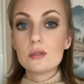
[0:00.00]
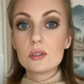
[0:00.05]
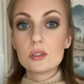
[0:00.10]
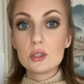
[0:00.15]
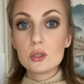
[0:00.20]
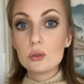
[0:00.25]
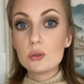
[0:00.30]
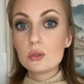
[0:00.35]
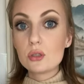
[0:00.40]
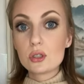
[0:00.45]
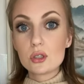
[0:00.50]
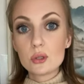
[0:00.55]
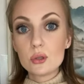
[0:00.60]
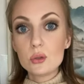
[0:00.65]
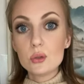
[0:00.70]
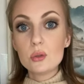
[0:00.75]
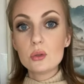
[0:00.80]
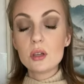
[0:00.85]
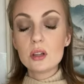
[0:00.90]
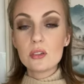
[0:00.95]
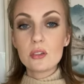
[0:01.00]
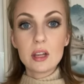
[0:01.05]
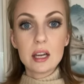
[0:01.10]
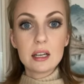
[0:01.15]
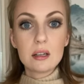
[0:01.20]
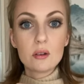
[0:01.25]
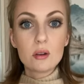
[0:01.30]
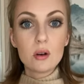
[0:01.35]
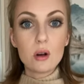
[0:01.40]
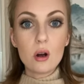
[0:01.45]
too soon,
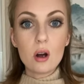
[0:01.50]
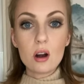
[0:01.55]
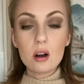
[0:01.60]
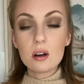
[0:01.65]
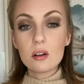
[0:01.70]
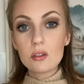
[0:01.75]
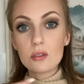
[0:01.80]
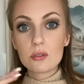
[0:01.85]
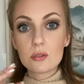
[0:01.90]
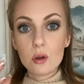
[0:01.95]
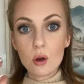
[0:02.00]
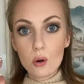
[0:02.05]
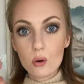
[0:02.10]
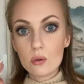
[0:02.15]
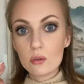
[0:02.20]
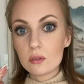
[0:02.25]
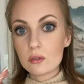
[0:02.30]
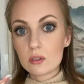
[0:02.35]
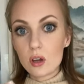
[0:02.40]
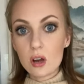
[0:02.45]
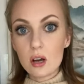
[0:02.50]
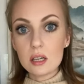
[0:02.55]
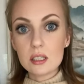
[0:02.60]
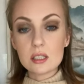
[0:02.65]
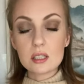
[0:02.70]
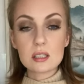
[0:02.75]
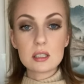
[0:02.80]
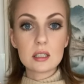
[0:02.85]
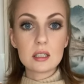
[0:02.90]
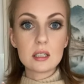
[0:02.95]
then our own
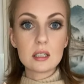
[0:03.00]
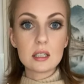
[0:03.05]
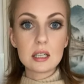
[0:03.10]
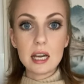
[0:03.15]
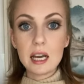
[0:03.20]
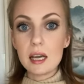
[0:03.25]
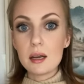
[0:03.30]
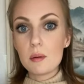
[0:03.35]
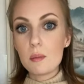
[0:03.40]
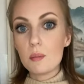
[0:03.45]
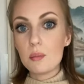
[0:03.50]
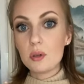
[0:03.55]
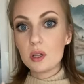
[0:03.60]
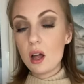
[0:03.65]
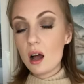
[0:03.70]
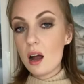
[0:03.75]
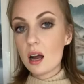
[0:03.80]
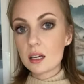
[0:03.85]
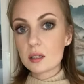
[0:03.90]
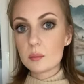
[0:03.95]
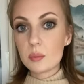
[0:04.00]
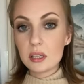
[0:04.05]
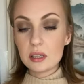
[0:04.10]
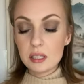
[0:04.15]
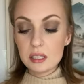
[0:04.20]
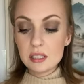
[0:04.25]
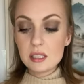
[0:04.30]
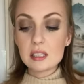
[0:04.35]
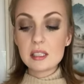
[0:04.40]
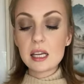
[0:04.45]
thoughts get blocked. But
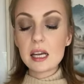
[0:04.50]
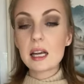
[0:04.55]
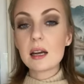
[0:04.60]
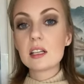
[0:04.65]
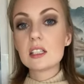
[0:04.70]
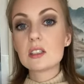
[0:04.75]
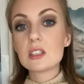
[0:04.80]
this is like a